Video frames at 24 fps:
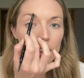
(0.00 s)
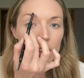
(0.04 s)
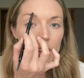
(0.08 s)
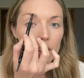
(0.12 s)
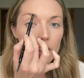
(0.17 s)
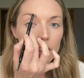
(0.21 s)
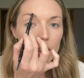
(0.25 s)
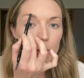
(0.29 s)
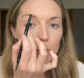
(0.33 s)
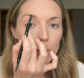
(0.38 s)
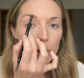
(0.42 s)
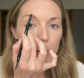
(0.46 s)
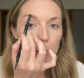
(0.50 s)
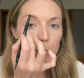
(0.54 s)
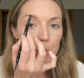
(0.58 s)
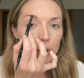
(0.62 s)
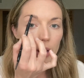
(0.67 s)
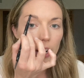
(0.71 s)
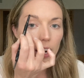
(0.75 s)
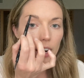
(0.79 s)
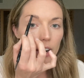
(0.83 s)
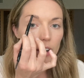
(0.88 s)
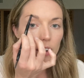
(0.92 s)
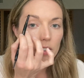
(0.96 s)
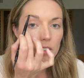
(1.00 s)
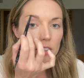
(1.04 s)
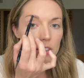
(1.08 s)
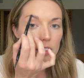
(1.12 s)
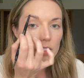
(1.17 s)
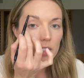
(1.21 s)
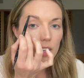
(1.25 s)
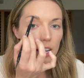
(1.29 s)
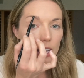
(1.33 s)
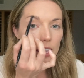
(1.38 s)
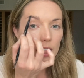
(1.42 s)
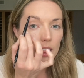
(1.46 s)
in my brows.
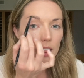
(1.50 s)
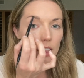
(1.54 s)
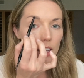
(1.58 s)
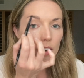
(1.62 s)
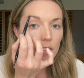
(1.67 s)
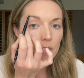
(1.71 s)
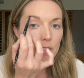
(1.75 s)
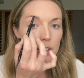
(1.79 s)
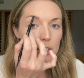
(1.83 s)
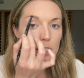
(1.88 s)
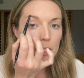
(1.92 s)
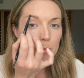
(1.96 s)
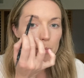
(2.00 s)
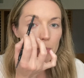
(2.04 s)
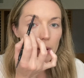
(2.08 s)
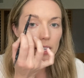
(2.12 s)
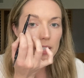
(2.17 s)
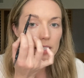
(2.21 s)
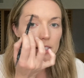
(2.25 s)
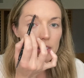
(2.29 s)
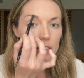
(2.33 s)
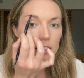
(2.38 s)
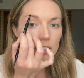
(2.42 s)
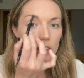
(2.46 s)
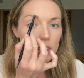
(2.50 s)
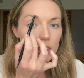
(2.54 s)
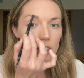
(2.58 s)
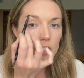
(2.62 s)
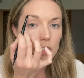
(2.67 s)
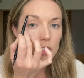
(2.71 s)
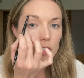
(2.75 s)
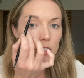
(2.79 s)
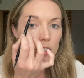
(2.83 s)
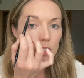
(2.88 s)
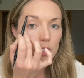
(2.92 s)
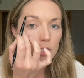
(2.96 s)
I love this pencil. It's
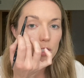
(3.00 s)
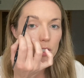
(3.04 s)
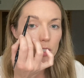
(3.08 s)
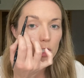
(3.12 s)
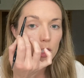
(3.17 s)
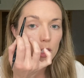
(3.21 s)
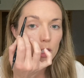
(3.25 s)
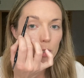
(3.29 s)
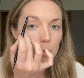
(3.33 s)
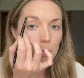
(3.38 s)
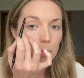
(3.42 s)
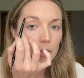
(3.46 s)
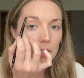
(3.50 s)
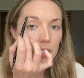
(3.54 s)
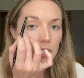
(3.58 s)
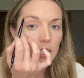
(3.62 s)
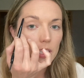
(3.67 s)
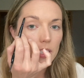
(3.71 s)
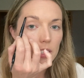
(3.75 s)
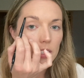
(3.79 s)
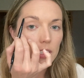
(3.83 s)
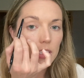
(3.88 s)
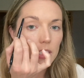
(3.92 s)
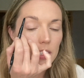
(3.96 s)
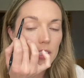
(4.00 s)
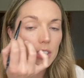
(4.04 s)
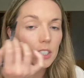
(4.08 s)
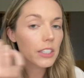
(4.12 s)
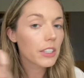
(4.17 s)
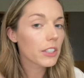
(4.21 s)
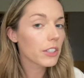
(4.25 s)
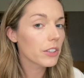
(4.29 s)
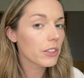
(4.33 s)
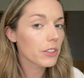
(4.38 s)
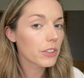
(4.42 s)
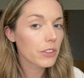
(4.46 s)
super easy to
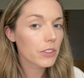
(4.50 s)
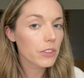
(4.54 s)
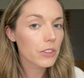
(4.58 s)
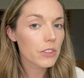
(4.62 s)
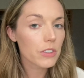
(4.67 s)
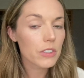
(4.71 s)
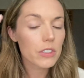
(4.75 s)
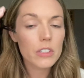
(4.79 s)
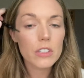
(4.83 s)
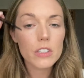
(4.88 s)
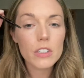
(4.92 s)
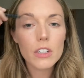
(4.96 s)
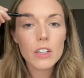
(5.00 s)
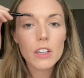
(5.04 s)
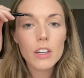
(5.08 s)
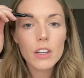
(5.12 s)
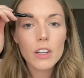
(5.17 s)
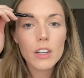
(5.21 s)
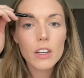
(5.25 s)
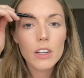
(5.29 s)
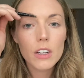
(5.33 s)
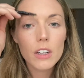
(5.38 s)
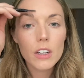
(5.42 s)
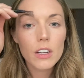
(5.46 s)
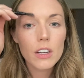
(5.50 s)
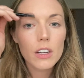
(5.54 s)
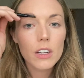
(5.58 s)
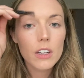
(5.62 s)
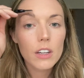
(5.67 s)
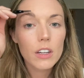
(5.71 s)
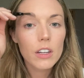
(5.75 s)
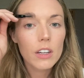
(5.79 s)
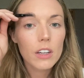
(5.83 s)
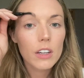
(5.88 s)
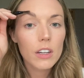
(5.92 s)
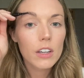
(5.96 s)
use.
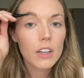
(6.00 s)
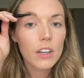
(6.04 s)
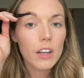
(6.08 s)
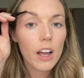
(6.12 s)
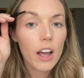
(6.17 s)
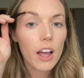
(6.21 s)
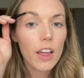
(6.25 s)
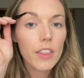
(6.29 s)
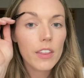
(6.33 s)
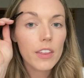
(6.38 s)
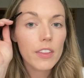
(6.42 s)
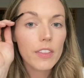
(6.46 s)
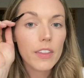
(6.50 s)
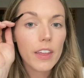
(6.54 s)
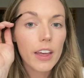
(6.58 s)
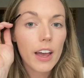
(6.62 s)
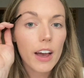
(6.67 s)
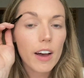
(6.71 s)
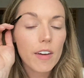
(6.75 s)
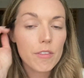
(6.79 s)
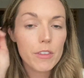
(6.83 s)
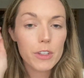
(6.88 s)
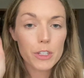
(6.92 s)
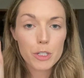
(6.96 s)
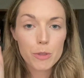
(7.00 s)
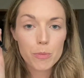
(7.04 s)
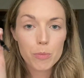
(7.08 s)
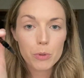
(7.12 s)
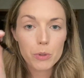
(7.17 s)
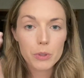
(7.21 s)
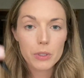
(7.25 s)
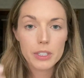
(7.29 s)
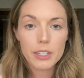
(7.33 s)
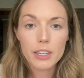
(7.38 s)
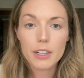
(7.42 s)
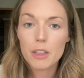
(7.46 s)
And then they have the
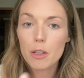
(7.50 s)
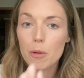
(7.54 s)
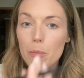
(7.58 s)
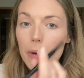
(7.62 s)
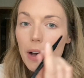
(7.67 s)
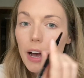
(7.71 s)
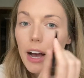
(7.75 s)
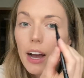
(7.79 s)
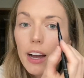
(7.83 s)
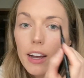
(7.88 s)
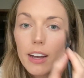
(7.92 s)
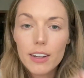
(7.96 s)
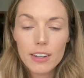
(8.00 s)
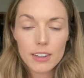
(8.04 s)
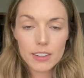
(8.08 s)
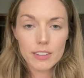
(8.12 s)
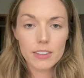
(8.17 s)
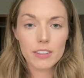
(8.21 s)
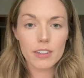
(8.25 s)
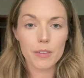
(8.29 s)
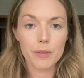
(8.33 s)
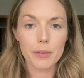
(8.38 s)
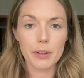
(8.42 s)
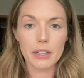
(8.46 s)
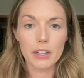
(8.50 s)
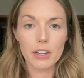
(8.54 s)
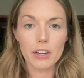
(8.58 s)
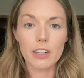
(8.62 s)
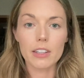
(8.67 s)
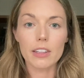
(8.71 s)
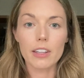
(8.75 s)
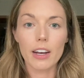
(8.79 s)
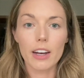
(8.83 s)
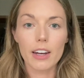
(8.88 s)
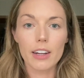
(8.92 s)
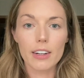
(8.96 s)
spoolie on the back. I mean, look at
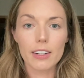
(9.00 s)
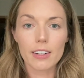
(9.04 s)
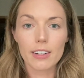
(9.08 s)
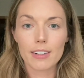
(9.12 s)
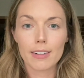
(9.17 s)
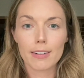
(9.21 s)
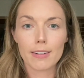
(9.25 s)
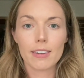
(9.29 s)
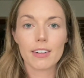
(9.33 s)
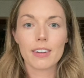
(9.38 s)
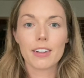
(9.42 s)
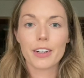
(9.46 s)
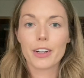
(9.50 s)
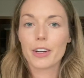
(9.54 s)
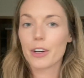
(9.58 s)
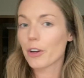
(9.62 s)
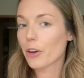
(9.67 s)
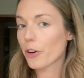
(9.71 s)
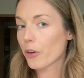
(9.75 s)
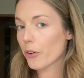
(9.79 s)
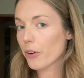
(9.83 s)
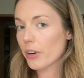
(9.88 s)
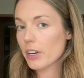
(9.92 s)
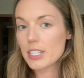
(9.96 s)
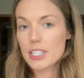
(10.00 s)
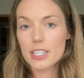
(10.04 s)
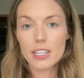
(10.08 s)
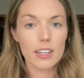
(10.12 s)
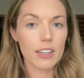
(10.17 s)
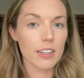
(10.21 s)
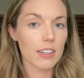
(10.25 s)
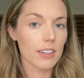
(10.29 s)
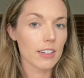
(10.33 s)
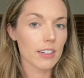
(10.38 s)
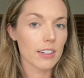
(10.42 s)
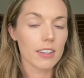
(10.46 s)
that.
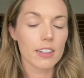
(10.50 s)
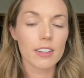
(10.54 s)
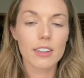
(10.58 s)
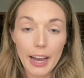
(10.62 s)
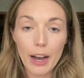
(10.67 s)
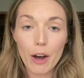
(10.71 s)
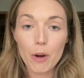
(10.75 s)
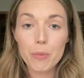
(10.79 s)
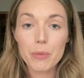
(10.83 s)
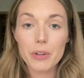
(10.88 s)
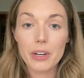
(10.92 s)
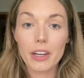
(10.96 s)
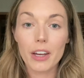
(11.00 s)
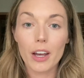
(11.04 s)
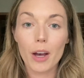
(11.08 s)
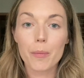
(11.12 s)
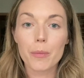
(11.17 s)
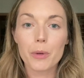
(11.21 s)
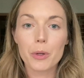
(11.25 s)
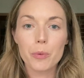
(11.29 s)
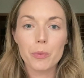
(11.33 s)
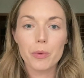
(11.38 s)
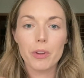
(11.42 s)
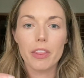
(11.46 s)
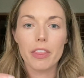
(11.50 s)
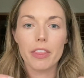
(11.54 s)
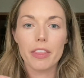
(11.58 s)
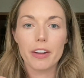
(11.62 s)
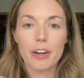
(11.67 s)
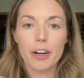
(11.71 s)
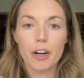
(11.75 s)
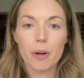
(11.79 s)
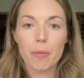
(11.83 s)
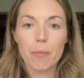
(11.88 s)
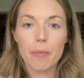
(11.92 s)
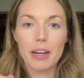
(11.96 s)
Crazy. Now I'm gonna come in with
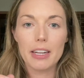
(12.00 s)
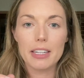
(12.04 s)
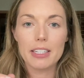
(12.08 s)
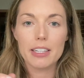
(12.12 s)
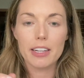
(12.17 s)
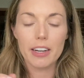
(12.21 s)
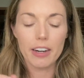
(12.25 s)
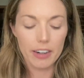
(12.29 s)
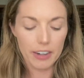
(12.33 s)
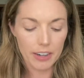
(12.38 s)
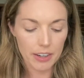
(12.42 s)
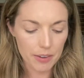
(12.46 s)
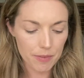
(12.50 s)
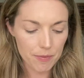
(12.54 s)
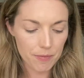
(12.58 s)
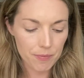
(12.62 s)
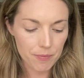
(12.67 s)
their mascara.